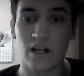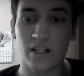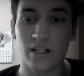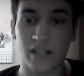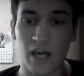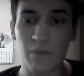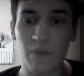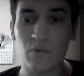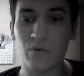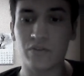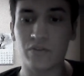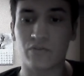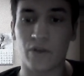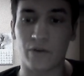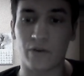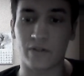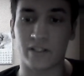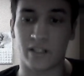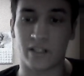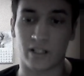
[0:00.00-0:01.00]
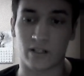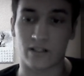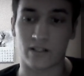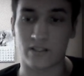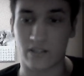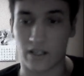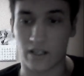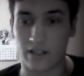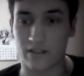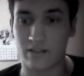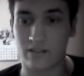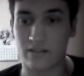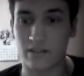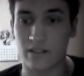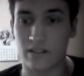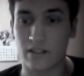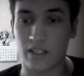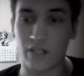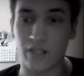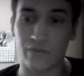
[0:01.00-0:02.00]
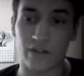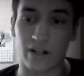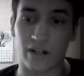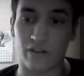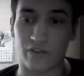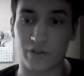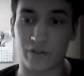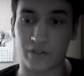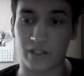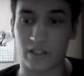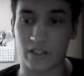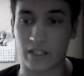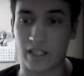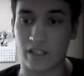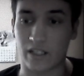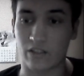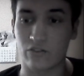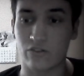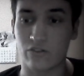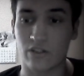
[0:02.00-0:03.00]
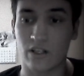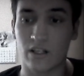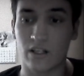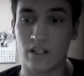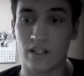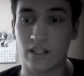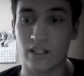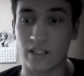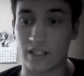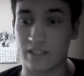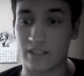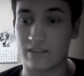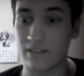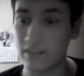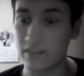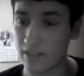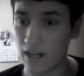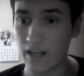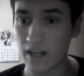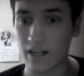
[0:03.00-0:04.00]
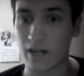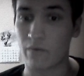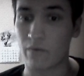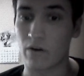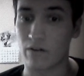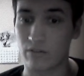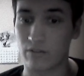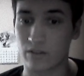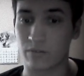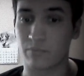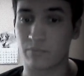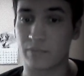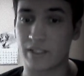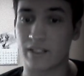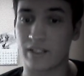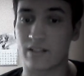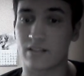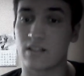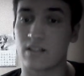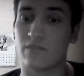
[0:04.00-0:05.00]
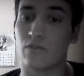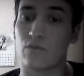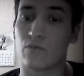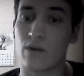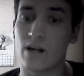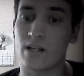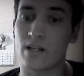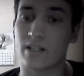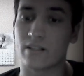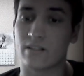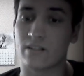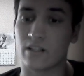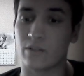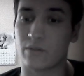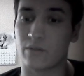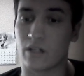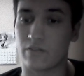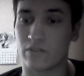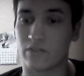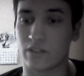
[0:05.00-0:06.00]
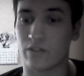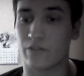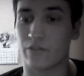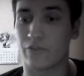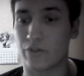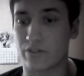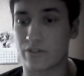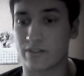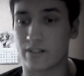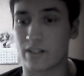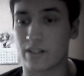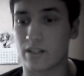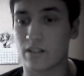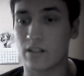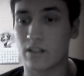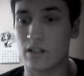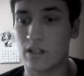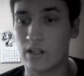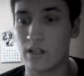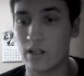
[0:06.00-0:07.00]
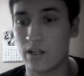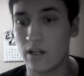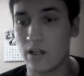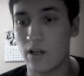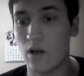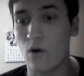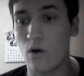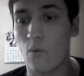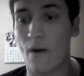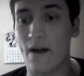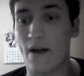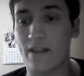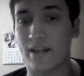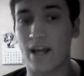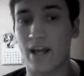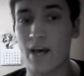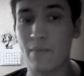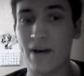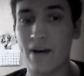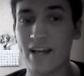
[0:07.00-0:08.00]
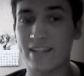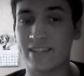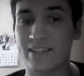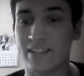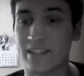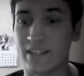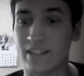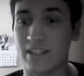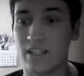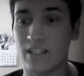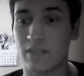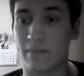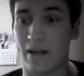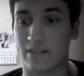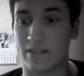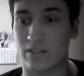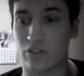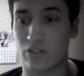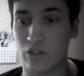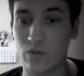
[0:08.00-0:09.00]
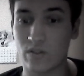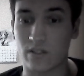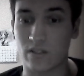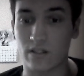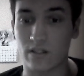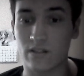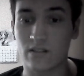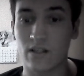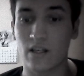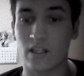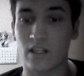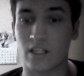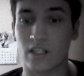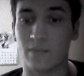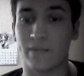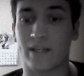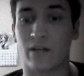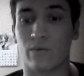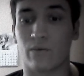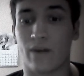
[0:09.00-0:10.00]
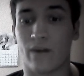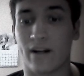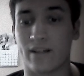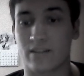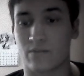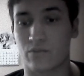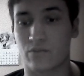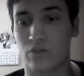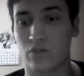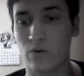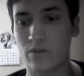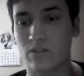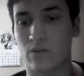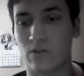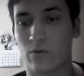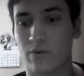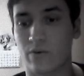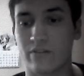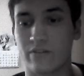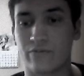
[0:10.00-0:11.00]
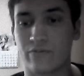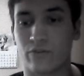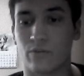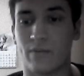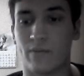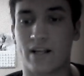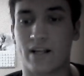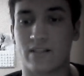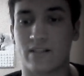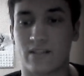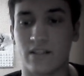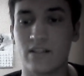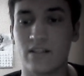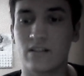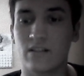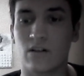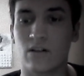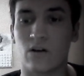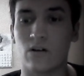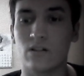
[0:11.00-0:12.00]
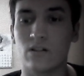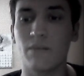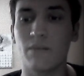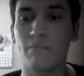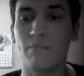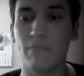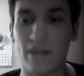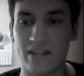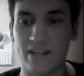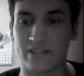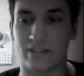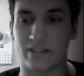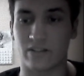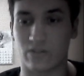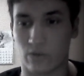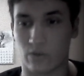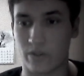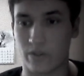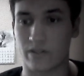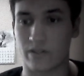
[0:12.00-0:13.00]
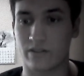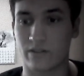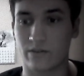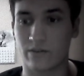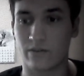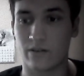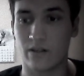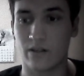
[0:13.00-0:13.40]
Campbell was very keen on science, even at a very young age. He did not, however, begin his love of writing until he went off to university. While at MIT in Massachusetts, he began writing some short stories for a magazine called Amazing Stories.